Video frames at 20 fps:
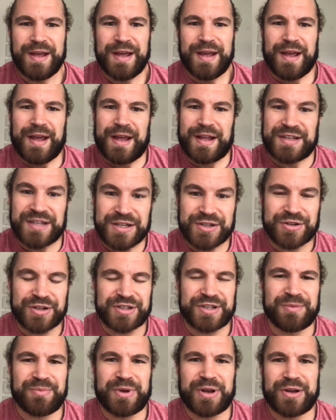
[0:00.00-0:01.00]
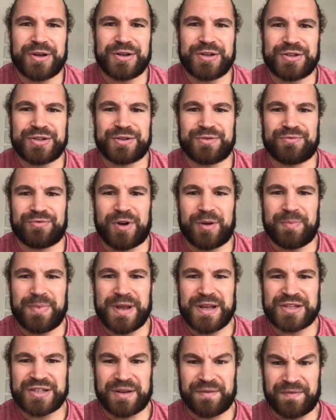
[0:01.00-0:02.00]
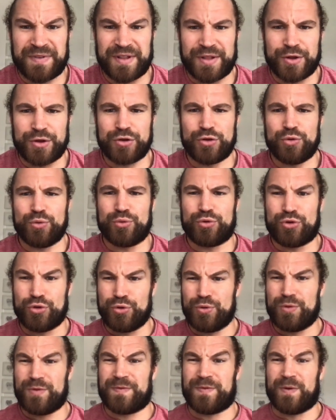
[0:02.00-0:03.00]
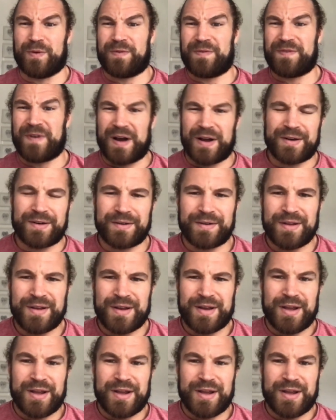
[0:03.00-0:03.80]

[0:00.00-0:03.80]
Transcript: It's interesting because rugby is something that you do for fun.